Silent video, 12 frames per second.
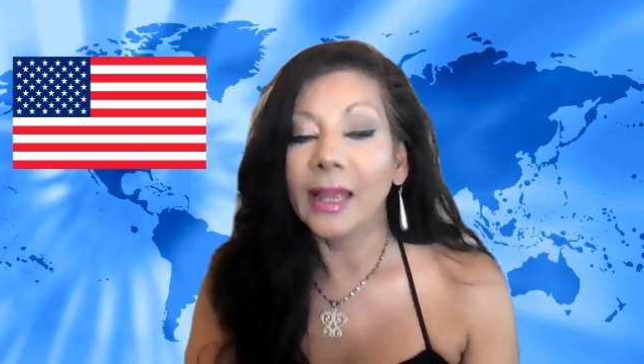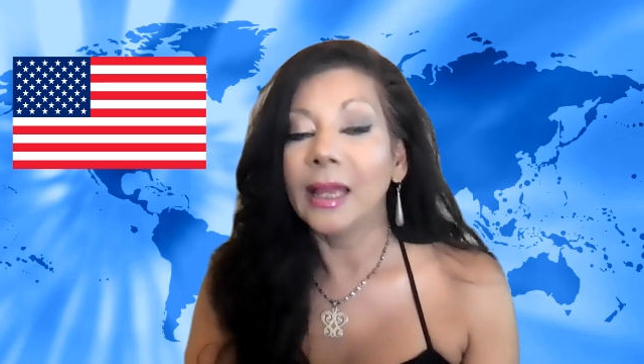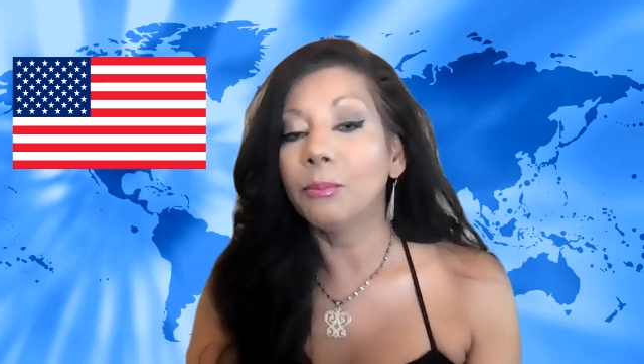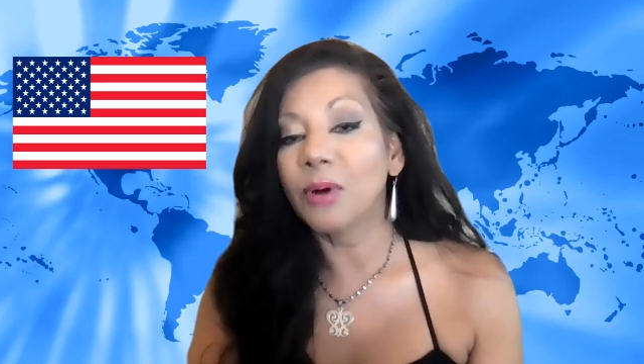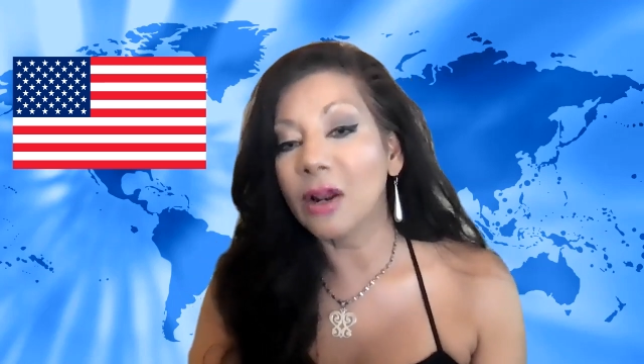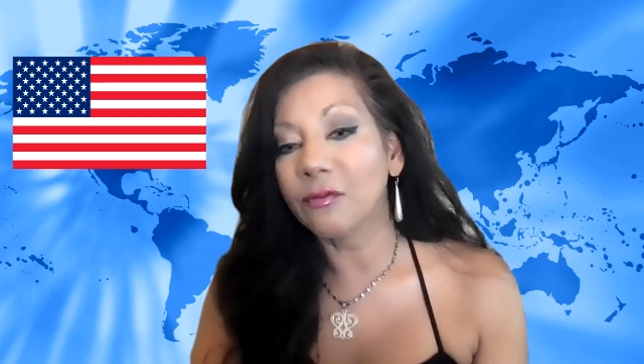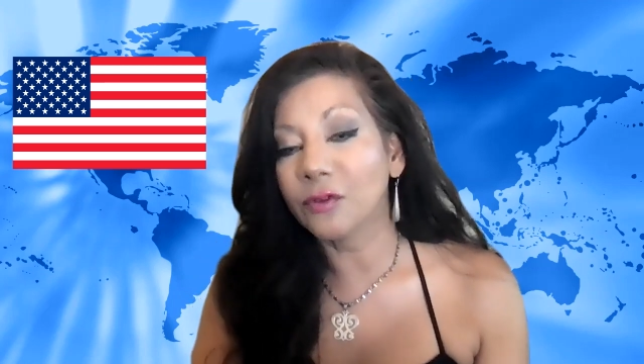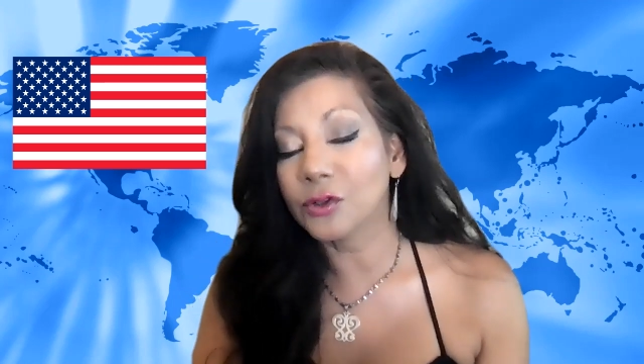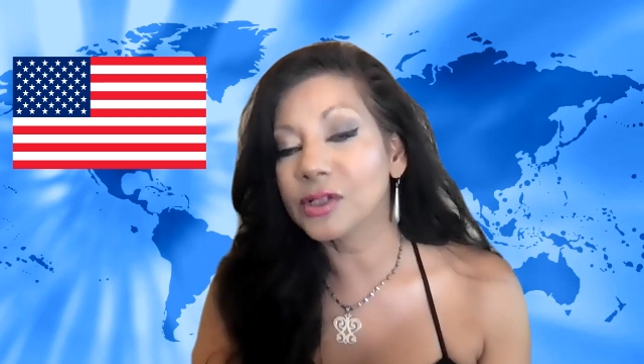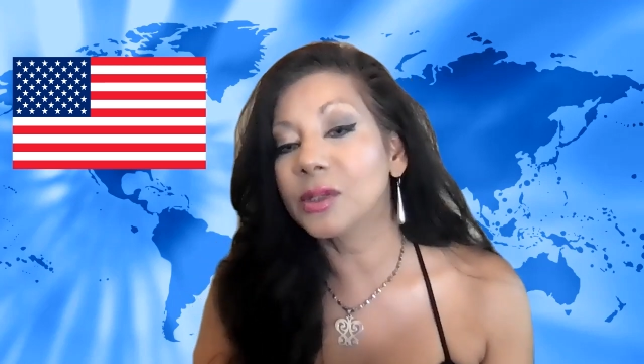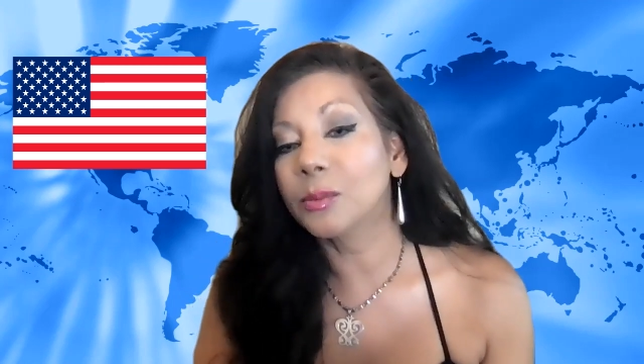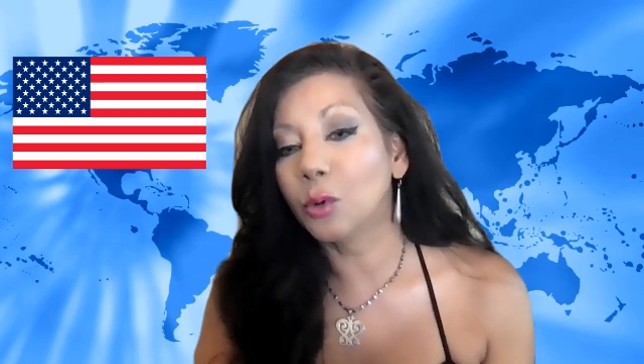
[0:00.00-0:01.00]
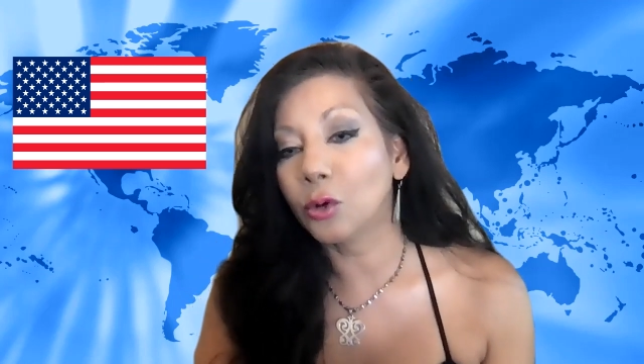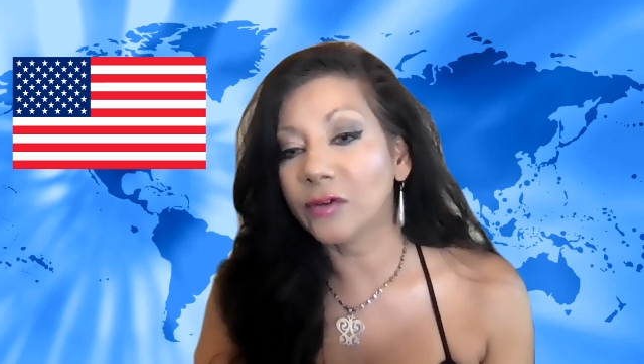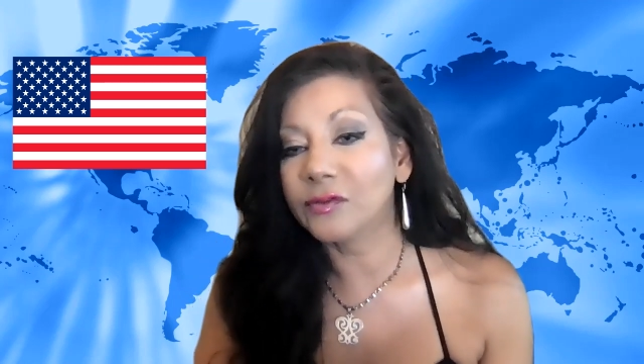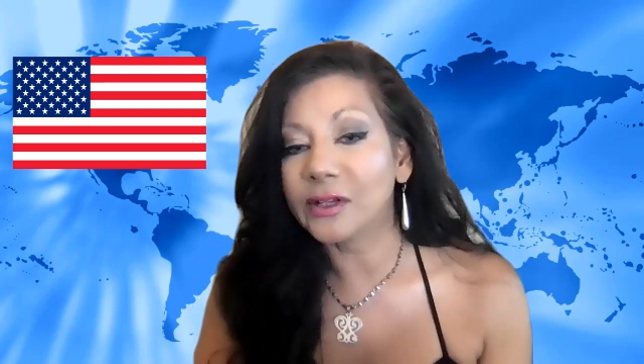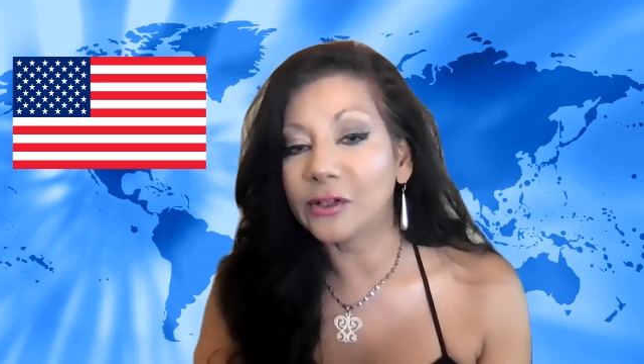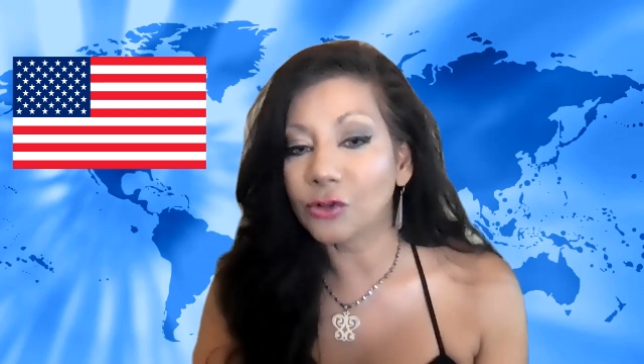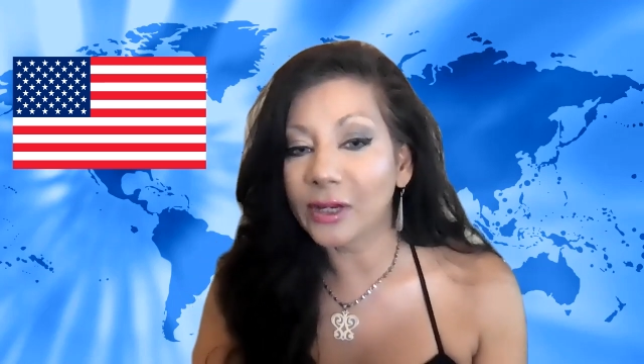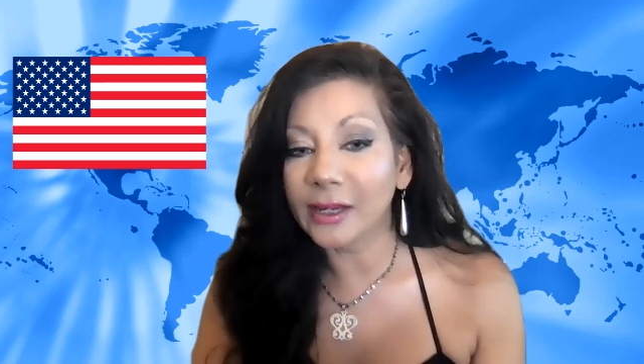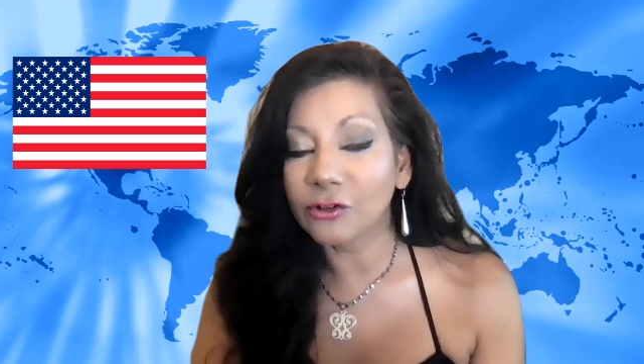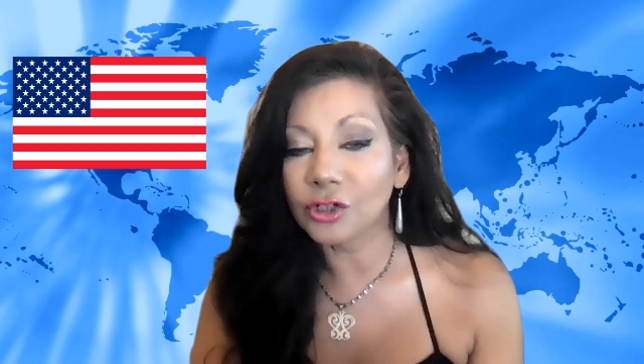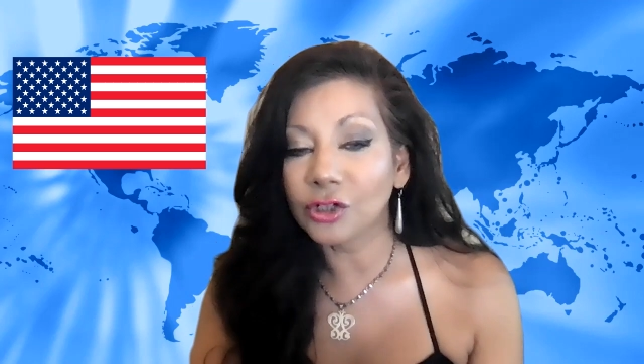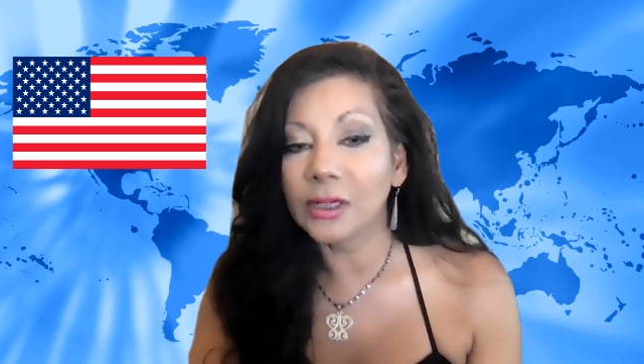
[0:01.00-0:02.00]
In Brown versus the Board of
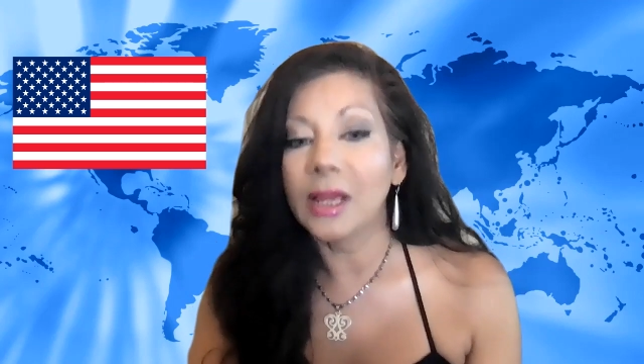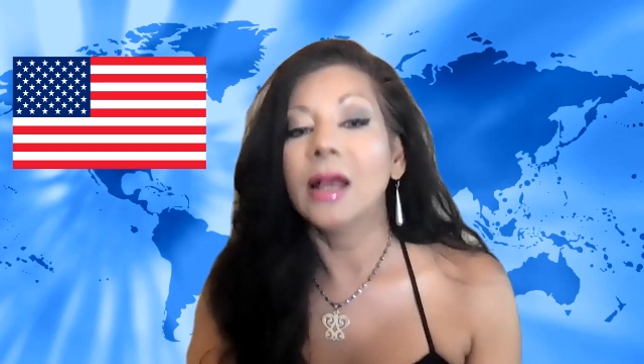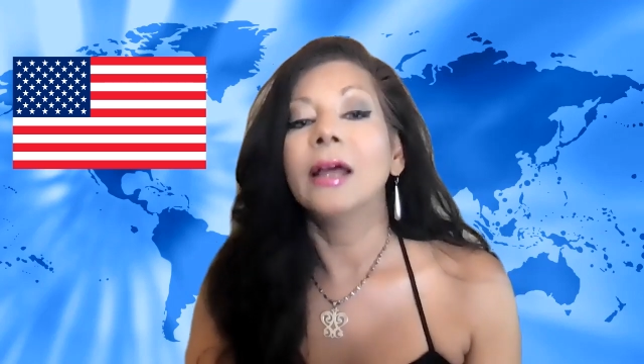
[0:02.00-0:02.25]
Education,